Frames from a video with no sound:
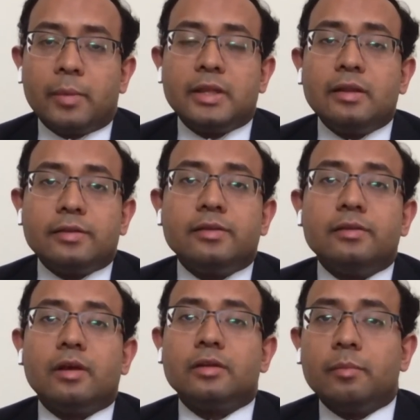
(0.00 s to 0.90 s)
But then
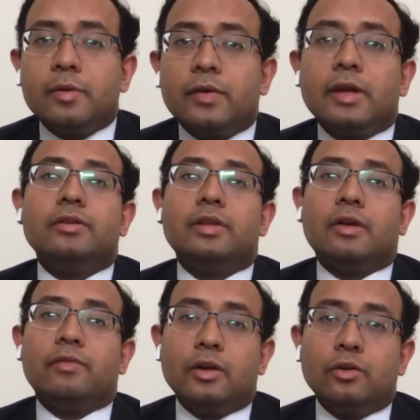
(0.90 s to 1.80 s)
this is a
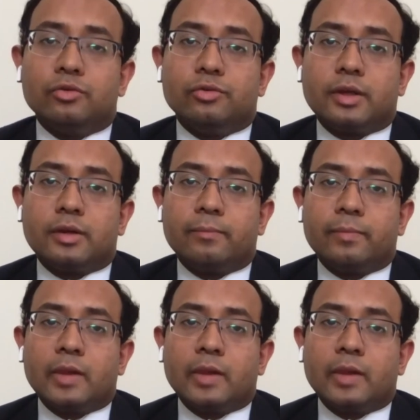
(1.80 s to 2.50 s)
simplification that we are using.